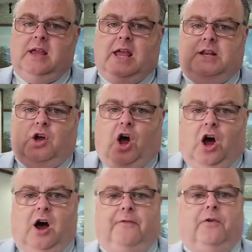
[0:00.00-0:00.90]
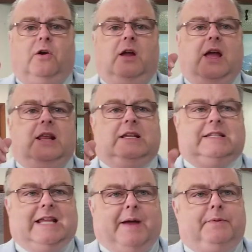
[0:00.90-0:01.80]
and to offer an
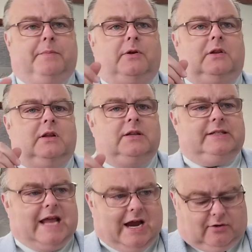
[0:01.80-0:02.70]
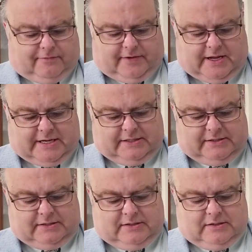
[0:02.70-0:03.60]
acceptable sacrifice.